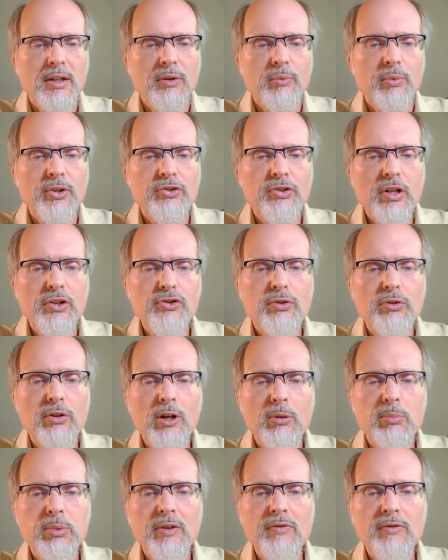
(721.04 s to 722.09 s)
With such
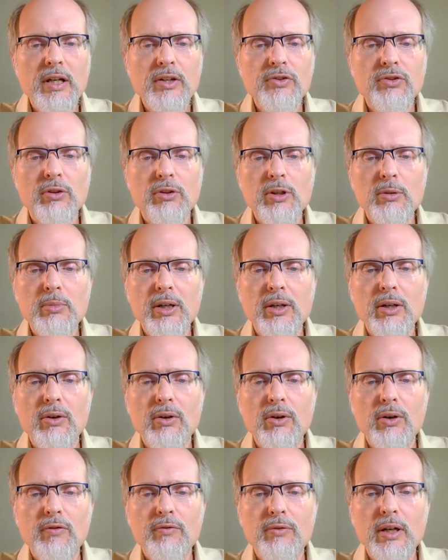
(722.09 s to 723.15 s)
global events looming
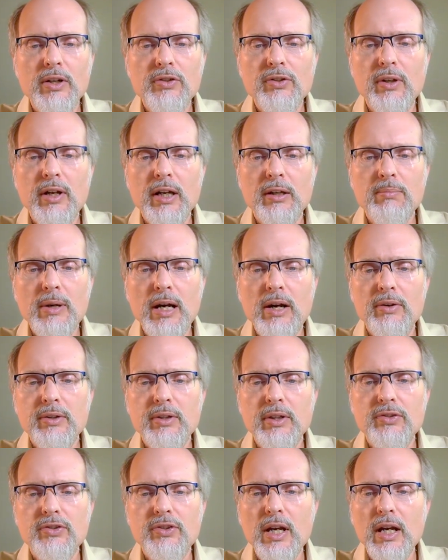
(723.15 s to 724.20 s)
over us like
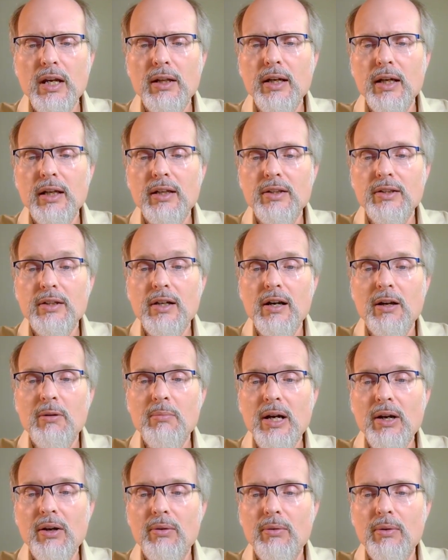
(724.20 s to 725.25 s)
mountains, nay, like entire
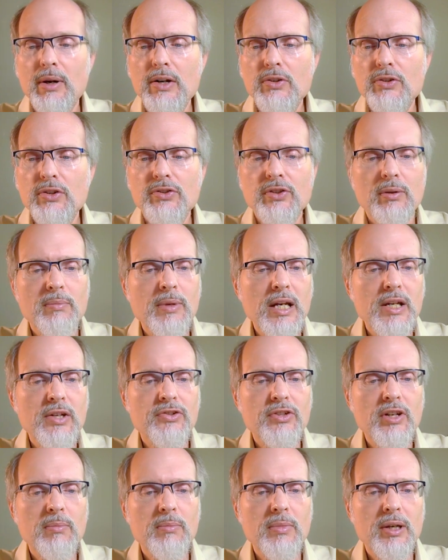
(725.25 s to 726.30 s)
mountain ranges, it may
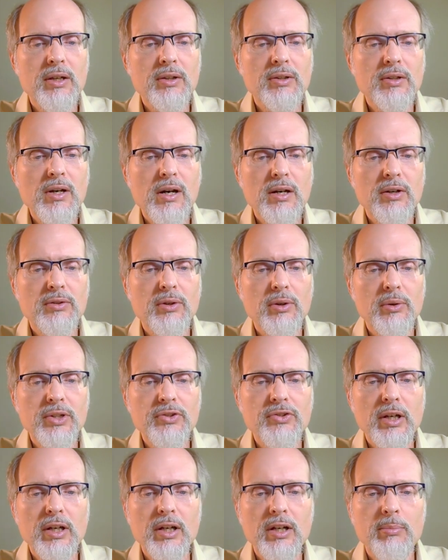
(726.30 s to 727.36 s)
seem
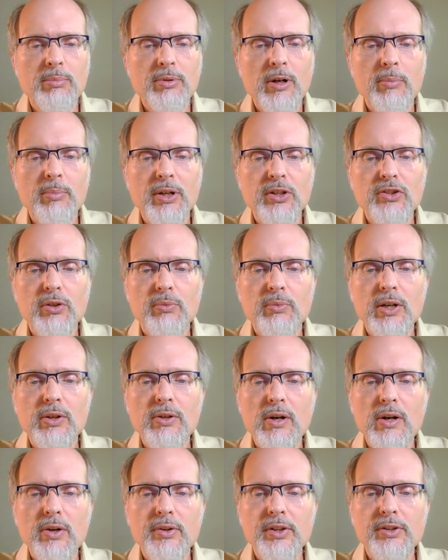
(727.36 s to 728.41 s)
incongruous and inappropriate to
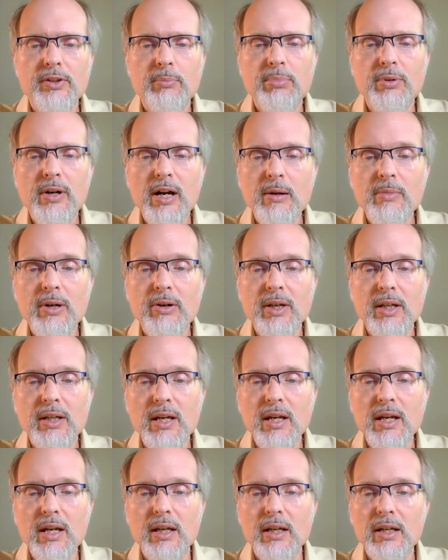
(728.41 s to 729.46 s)
recall that the primary
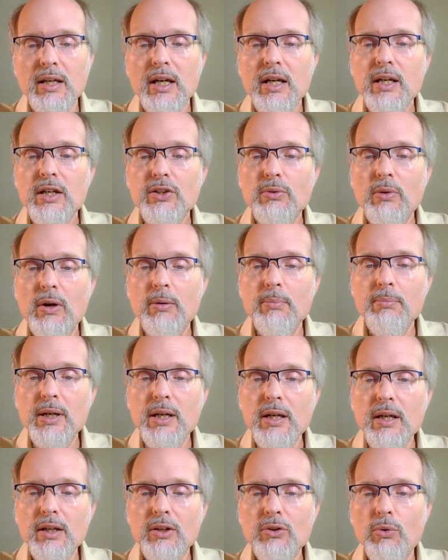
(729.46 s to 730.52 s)
key to our
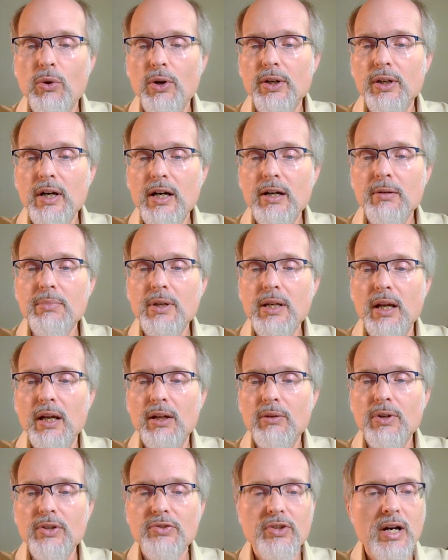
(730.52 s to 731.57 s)
being or
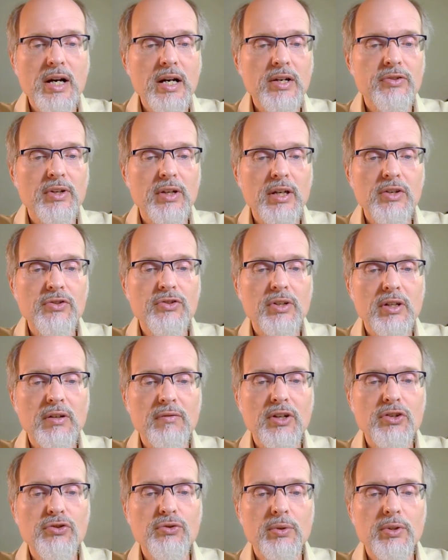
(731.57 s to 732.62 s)
non-being resides in each
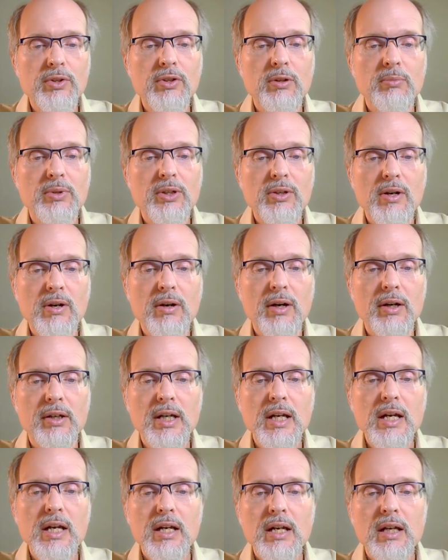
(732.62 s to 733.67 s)
individual human heart,
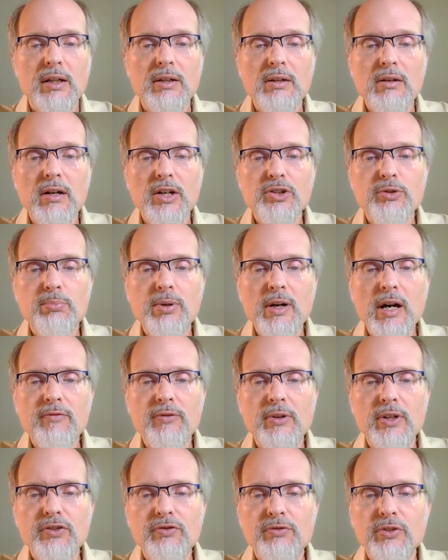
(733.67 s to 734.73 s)
in the heart's
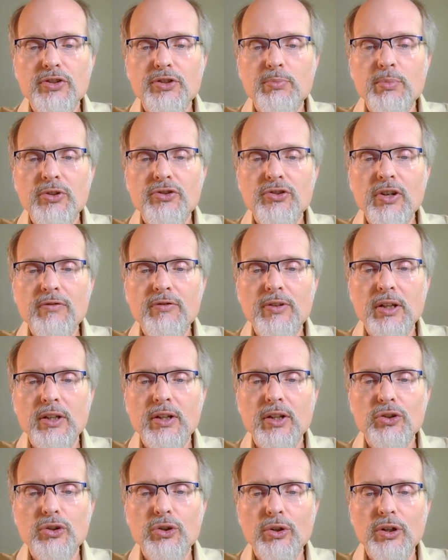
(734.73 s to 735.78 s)
preference for
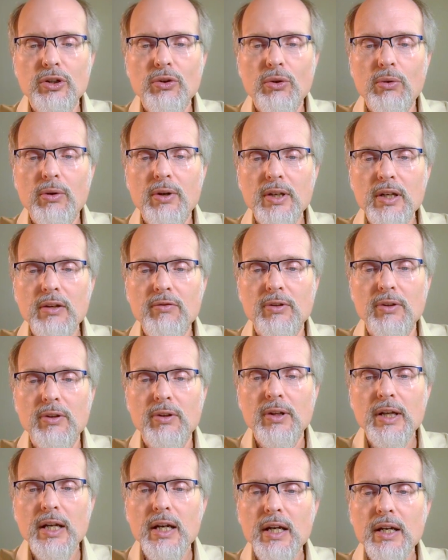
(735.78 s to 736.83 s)
specific good or evil.
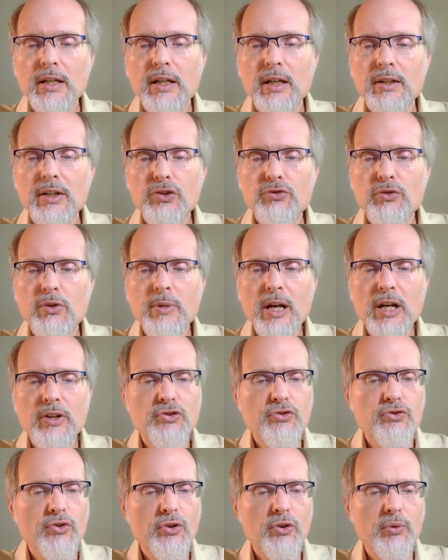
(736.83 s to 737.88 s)
Yet this remains
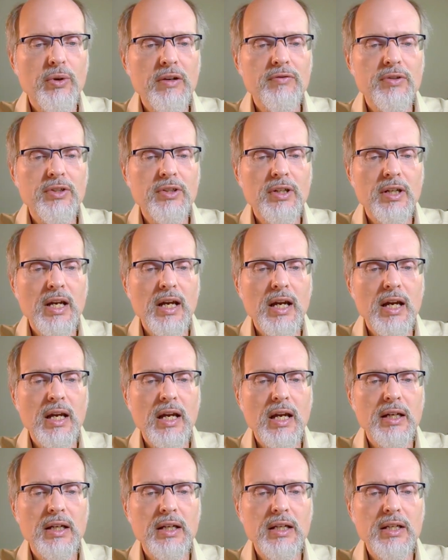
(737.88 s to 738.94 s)
true even today,
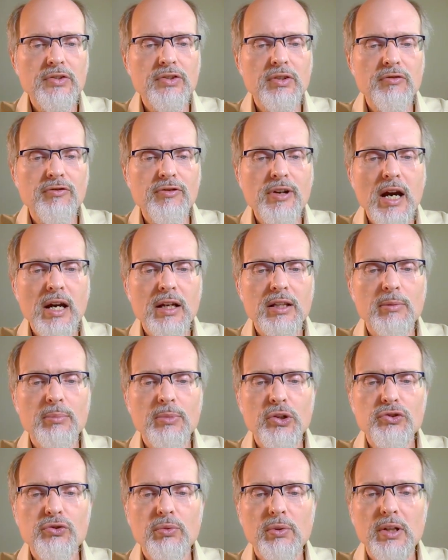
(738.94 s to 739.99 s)
and it is in fact the
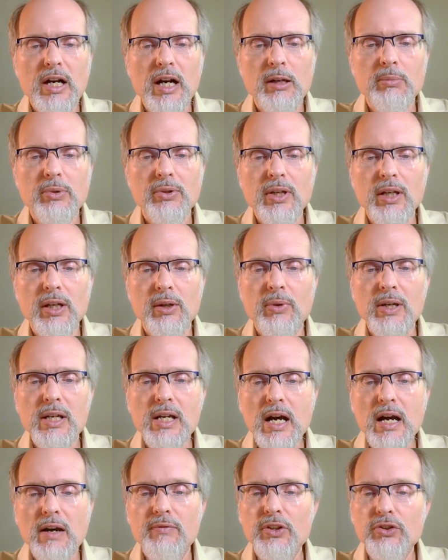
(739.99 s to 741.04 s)
most reliable key we
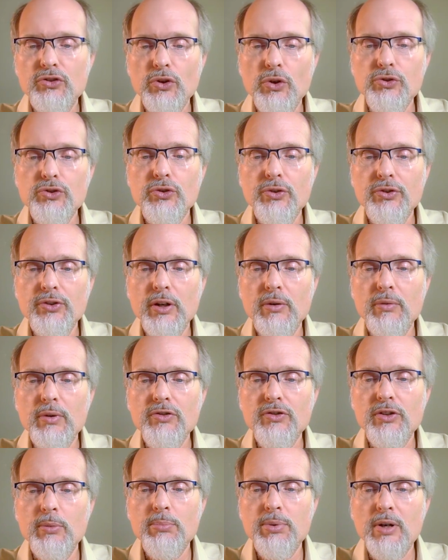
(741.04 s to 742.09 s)
have. The social theories
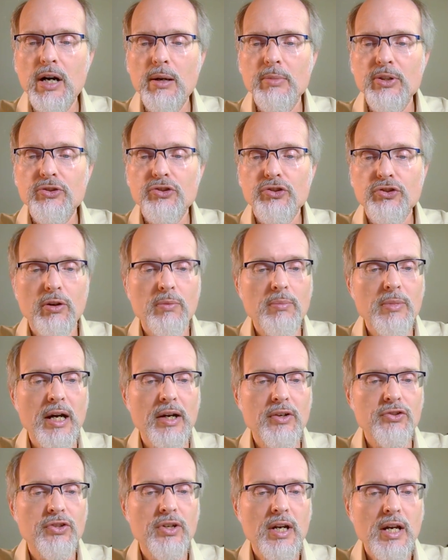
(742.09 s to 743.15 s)
that promised so
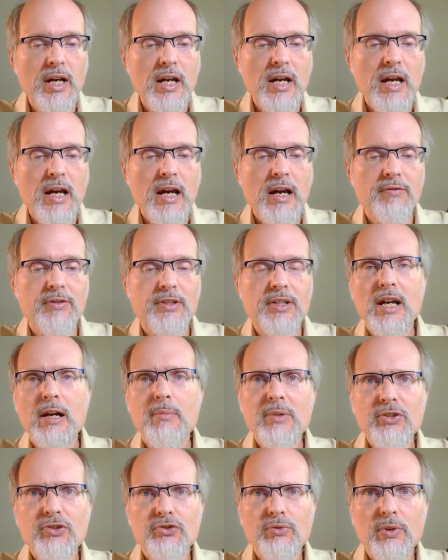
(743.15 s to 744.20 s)
much have
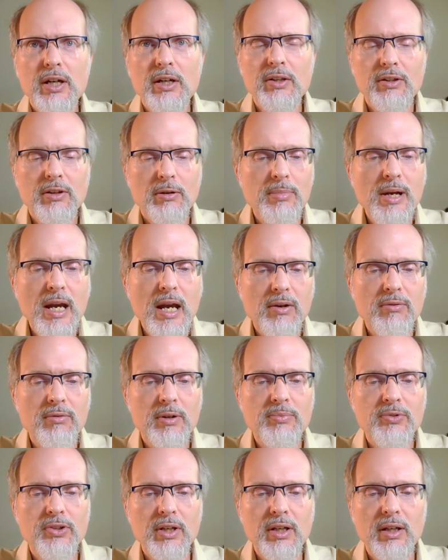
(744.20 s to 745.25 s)
demonstrated their
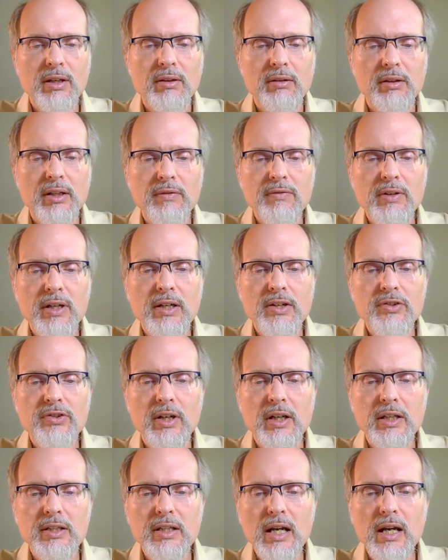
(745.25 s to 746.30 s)
bankruptcy, leaving us
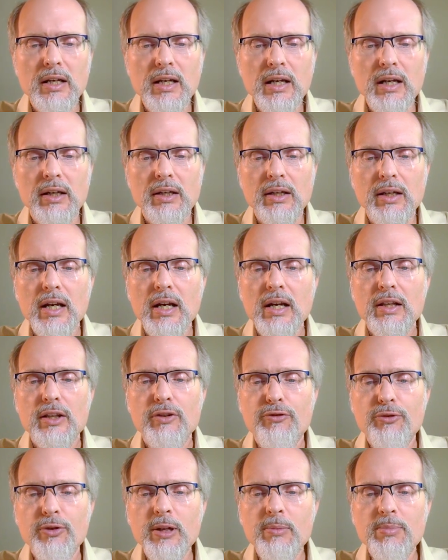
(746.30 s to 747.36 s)
at a dead end. The
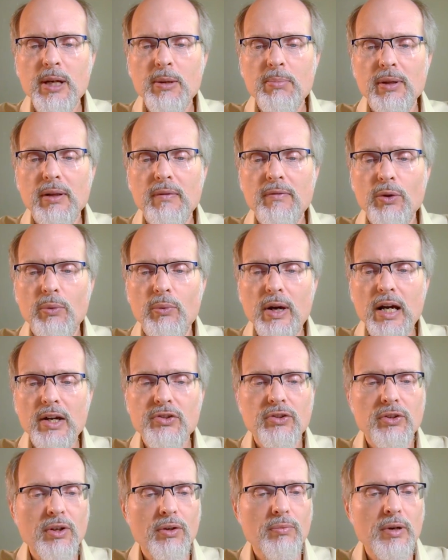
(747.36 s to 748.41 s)
free people of the
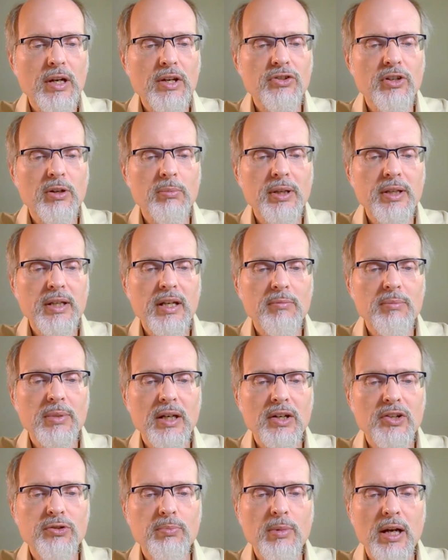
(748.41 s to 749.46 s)
West could reasonably have been
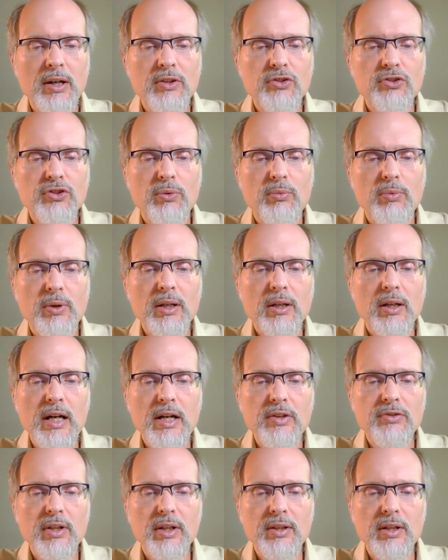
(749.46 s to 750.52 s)
expected to
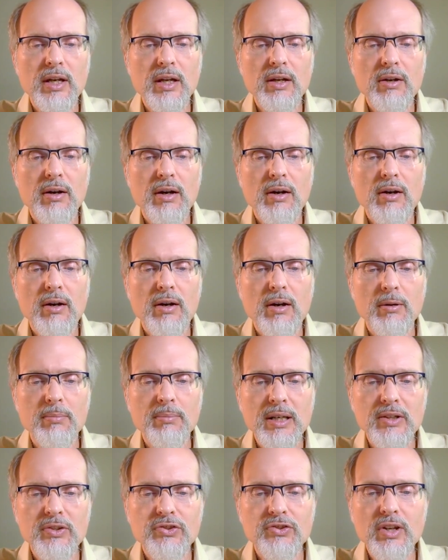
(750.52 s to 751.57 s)
realize that they are
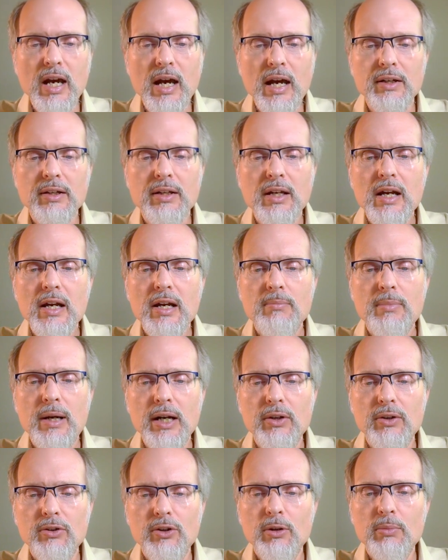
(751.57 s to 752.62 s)
beset by
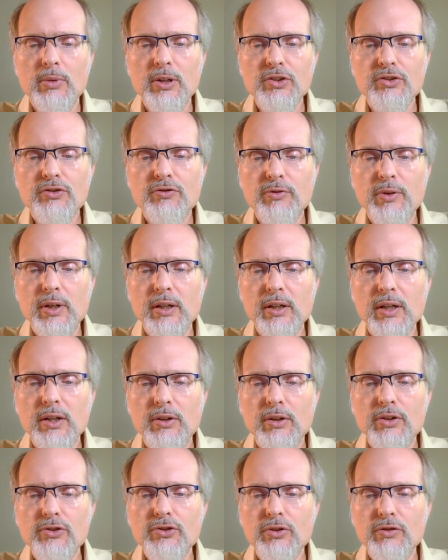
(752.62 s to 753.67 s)
numerous freely
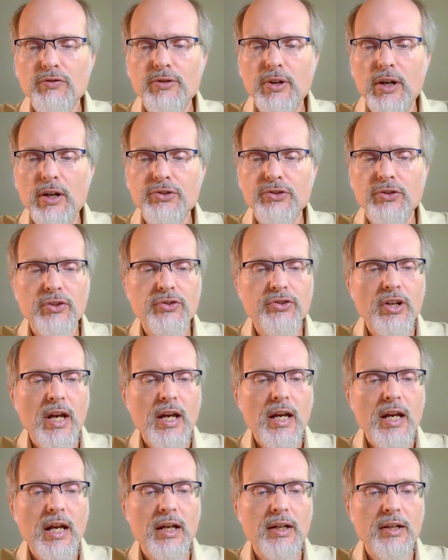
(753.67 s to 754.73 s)
nurtured falsehoods,
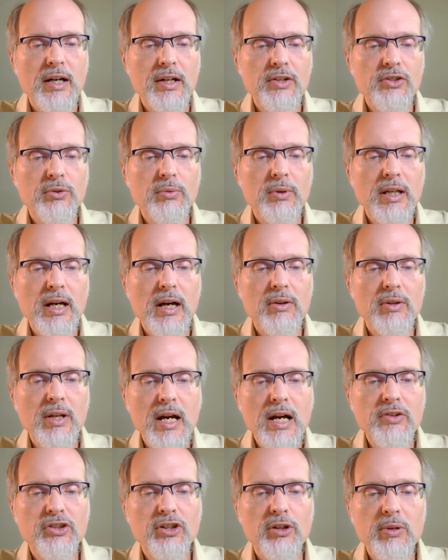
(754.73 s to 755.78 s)
and not to allow
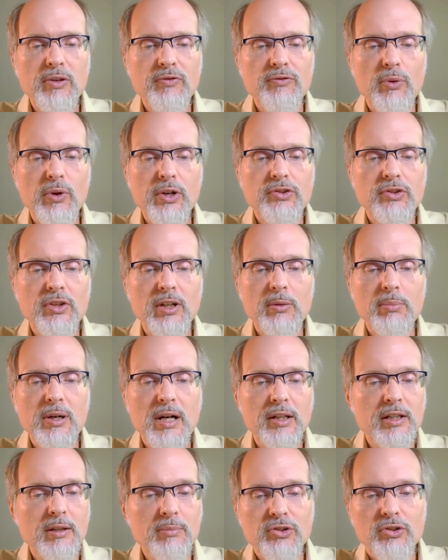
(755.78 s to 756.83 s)
lies to be foisted
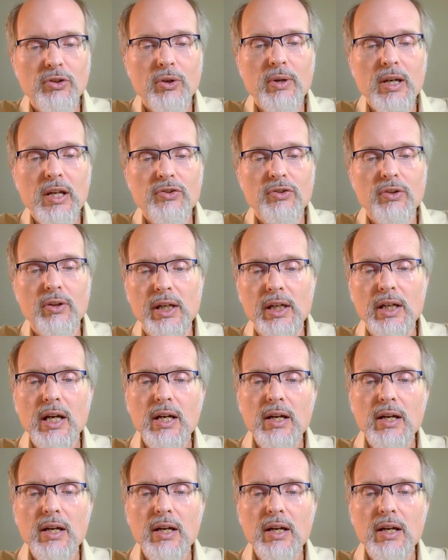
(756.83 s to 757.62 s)
upon them so easily.